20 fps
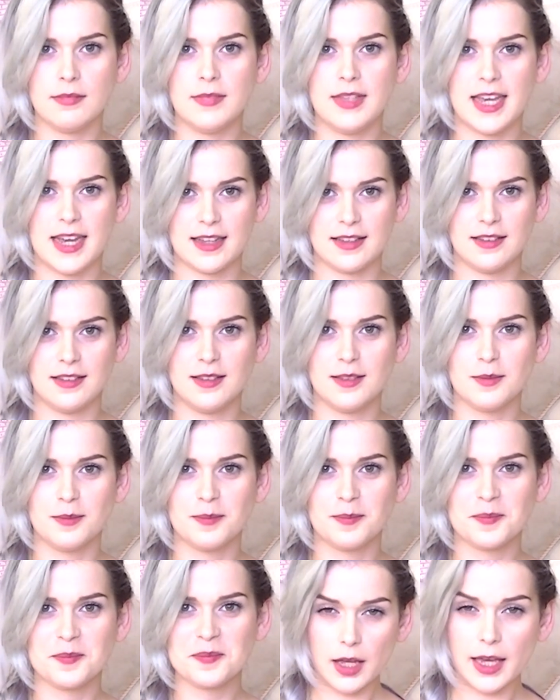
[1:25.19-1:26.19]
Yes.
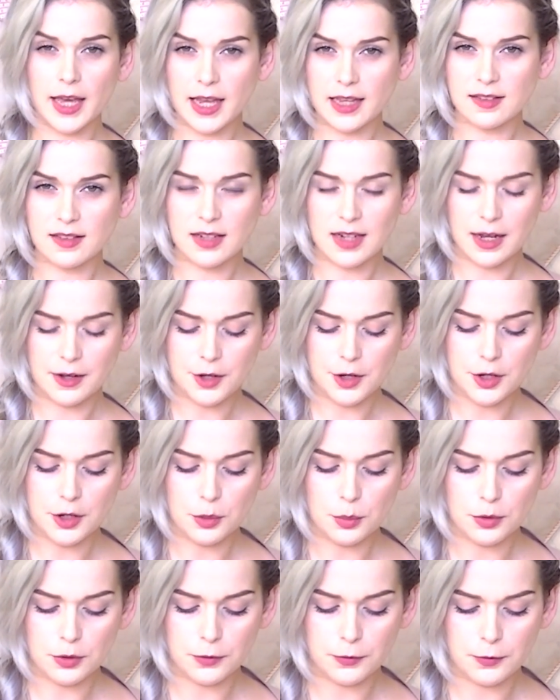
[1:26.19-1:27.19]
Okay, so now you're going
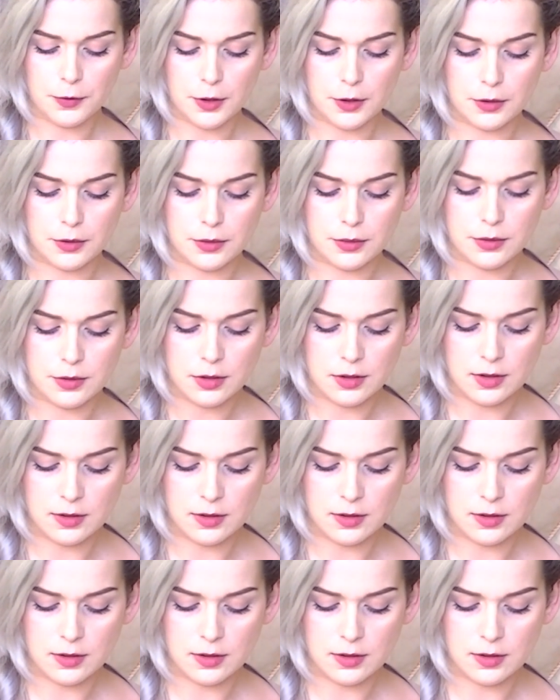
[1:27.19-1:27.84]
to want to fold